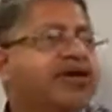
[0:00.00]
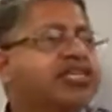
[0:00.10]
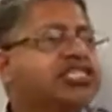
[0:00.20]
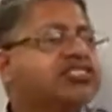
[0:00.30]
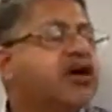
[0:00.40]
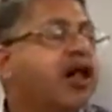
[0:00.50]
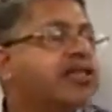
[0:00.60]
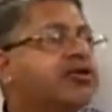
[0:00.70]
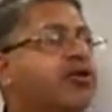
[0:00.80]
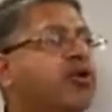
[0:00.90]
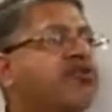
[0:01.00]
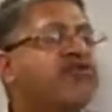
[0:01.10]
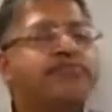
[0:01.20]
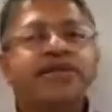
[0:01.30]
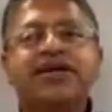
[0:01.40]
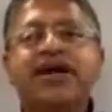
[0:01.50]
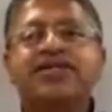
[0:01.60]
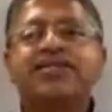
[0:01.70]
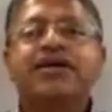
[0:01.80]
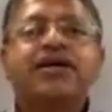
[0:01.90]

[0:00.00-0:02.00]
She's called an orphan because